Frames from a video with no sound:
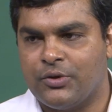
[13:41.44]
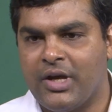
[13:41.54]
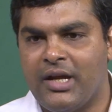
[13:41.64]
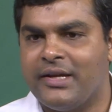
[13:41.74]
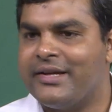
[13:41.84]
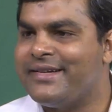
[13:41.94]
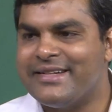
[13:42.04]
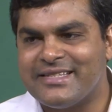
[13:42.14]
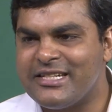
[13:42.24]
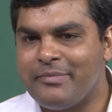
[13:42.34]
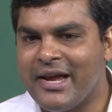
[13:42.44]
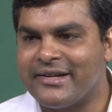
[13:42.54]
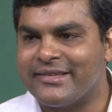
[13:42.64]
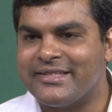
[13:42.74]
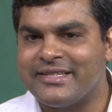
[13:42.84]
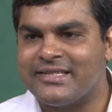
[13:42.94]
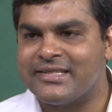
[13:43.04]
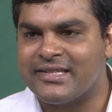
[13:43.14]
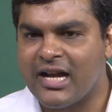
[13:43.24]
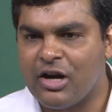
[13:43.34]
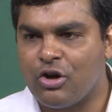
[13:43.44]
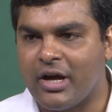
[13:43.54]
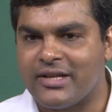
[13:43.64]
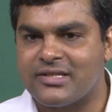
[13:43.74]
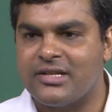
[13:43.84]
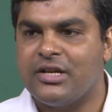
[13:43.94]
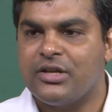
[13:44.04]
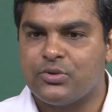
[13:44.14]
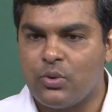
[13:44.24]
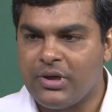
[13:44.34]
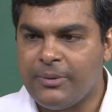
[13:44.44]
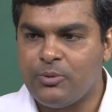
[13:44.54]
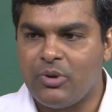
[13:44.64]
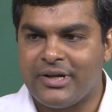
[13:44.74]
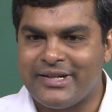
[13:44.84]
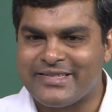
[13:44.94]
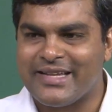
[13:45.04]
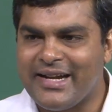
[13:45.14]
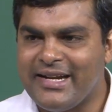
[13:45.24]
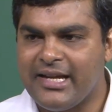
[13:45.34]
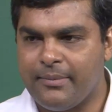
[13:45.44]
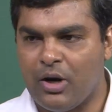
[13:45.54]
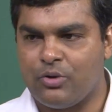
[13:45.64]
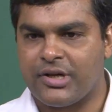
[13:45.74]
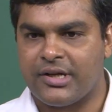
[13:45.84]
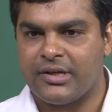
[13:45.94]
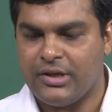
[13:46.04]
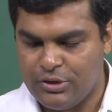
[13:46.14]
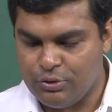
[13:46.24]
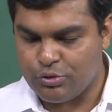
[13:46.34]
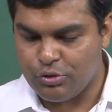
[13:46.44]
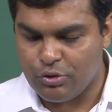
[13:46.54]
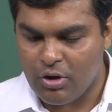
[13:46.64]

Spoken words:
Okay, it doesn't matter. This is the sunk cost. So if you are deciding about it, you should